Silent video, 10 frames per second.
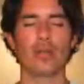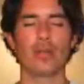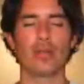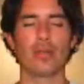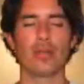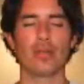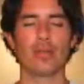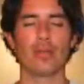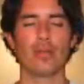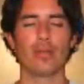
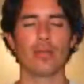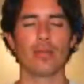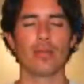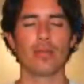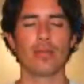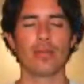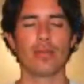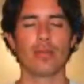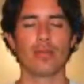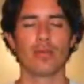
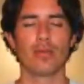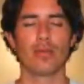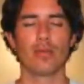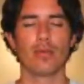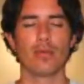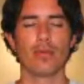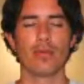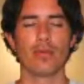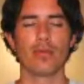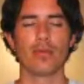
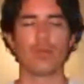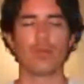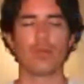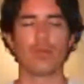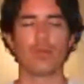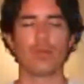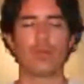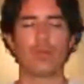(no one is talking)